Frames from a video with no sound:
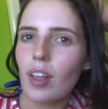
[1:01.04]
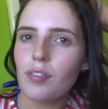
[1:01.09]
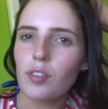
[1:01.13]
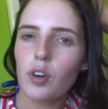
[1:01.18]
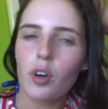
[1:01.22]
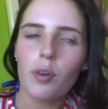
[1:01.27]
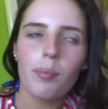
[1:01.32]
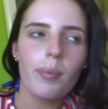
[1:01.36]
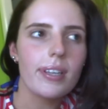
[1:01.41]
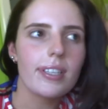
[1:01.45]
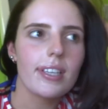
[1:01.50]
I've
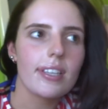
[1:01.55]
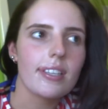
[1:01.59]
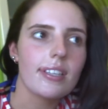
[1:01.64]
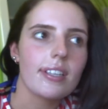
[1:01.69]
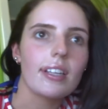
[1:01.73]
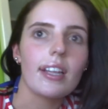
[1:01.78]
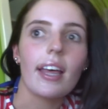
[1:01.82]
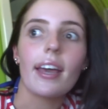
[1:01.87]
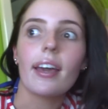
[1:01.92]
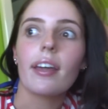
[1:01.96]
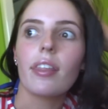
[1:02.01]
called my
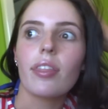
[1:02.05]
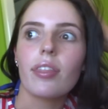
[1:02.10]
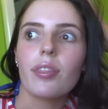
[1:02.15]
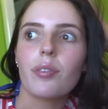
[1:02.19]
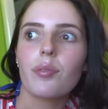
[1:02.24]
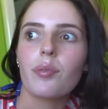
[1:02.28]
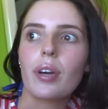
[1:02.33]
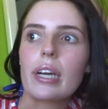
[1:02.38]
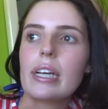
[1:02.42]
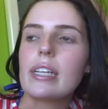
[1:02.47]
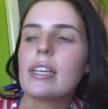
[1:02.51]
sister like
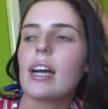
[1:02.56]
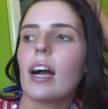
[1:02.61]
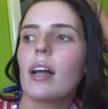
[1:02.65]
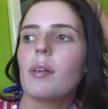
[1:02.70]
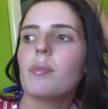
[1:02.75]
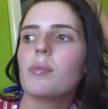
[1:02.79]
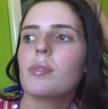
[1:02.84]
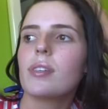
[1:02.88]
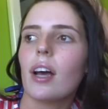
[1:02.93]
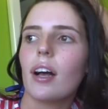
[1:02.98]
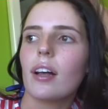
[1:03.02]
3
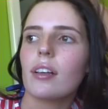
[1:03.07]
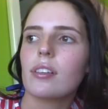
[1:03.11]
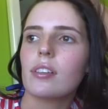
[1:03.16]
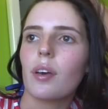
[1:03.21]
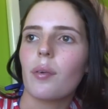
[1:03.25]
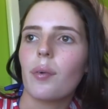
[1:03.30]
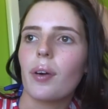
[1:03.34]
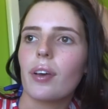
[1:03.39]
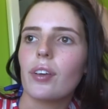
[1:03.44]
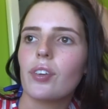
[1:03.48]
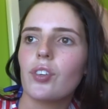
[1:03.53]
times to ask
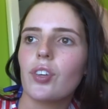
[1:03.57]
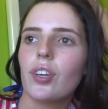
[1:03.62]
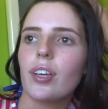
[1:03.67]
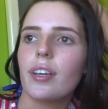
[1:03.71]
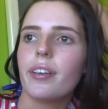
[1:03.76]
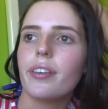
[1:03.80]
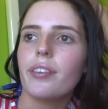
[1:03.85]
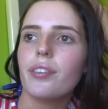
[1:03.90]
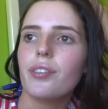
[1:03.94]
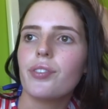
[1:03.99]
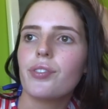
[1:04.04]
her where she
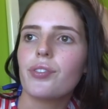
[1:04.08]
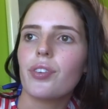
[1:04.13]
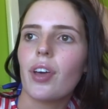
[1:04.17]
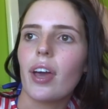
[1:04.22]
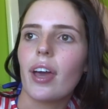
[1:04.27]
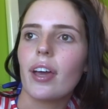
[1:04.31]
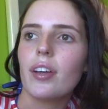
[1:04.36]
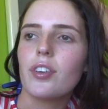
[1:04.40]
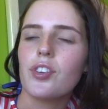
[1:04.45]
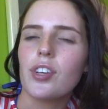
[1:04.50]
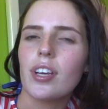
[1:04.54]
is
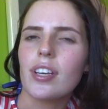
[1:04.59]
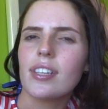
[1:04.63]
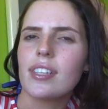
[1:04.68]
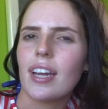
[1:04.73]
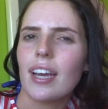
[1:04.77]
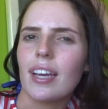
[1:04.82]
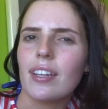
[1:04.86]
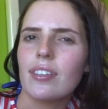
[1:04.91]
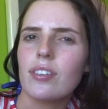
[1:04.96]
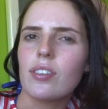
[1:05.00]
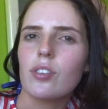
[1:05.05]
and she
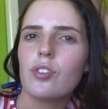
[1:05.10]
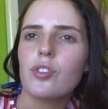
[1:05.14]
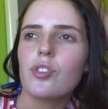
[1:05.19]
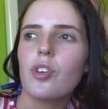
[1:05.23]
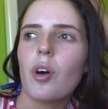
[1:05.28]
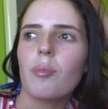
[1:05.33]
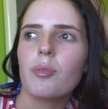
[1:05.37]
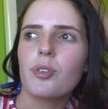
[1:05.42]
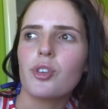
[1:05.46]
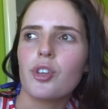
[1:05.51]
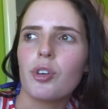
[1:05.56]
hasn't answered,
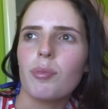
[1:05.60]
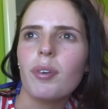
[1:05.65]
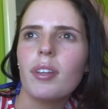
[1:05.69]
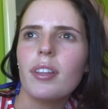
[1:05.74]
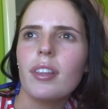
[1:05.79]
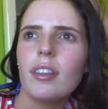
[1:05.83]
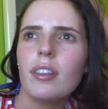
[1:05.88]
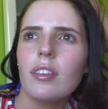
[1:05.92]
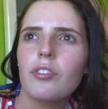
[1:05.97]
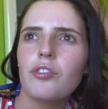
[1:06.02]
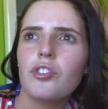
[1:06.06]
so I'm assuming
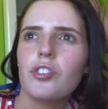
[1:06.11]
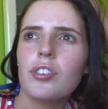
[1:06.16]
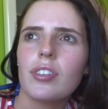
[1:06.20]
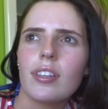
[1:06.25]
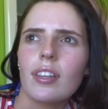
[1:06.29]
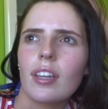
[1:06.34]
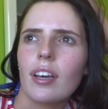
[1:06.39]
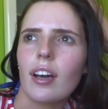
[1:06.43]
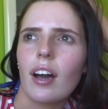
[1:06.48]
she's in the